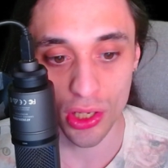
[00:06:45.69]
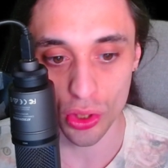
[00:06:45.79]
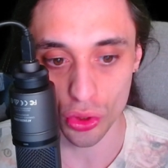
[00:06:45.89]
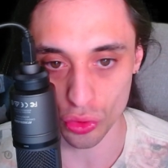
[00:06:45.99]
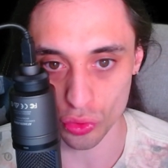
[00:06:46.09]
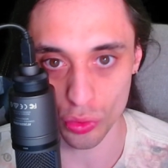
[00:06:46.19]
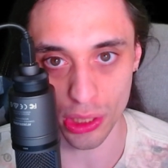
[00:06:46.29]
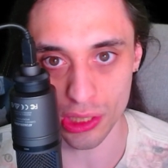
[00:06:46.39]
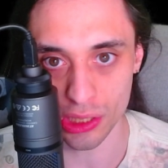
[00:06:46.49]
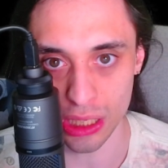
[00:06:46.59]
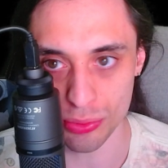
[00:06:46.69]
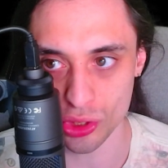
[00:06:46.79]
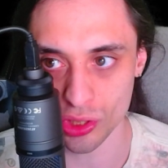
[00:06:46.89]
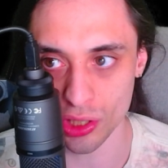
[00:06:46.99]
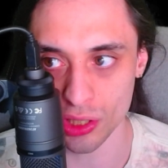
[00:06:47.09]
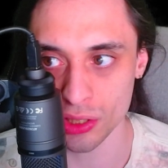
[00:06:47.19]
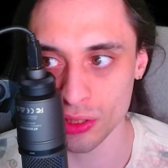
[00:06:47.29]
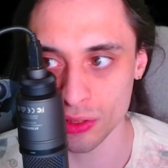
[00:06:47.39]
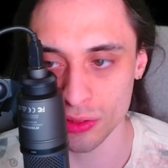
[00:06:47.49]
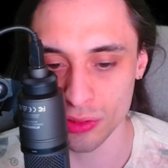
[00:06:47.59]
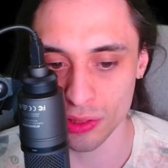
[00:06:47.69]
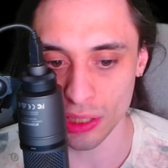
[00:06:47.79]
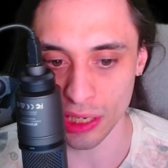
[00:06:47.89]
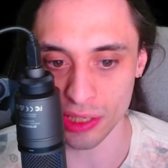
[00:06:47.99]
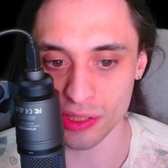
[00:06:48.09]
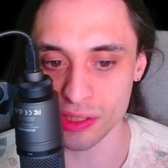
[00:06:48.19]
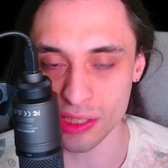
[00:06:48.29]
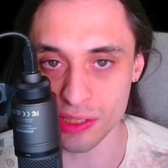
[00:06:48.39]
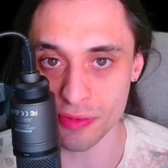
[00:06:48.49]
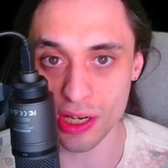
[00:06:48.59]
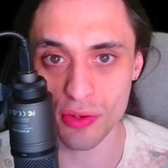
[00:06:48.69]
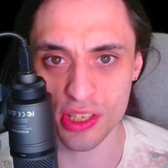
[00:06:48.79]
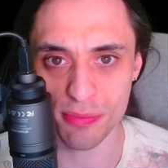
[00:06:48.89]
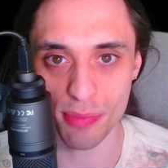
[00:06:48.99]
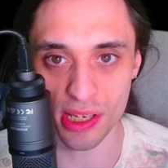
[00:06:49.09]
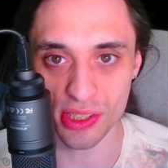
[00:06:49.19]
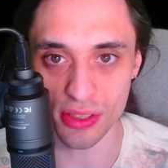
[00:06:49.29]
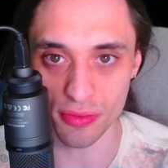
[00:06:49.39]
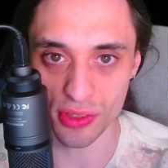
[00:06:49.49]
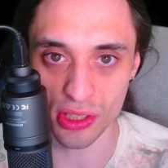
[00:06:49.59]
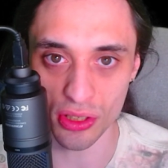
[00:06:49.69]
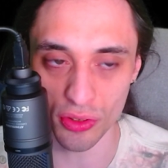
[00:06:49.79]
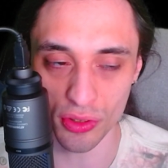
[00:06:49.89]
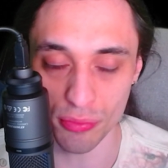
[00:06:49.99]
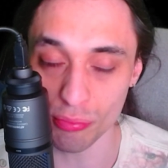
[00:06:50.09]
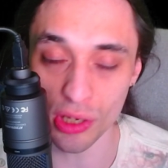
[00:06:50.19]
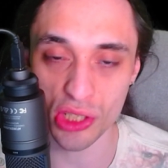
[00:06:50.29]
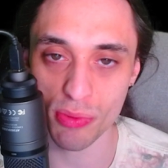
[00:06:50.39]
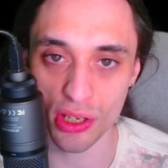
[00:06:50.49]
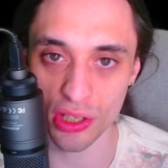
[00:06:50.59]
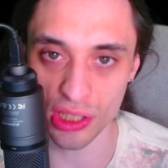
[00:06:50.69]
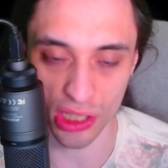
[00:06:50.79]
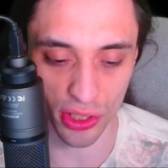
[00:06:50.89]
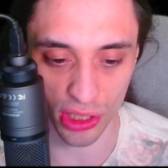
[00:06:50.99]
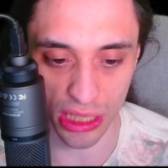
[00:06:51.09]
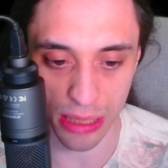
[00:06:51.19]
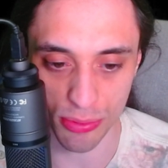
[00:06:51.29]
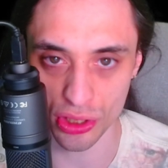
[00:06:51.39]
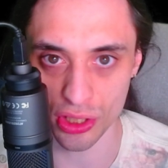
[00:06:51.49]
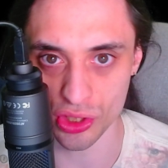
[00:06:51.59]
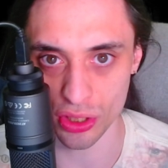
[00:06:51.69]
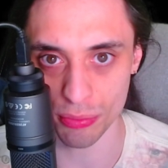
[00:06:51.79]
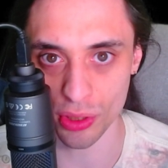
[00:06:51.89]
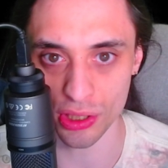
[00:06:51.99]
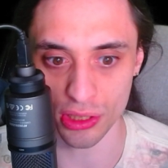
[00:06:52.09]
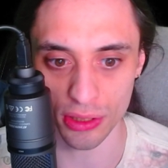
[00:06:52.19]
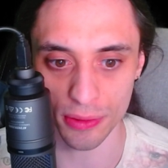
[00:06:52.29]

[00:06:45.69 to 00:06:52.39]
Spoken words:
Great capture card, and it's very responsive too. Much better than the other capture cards on the market.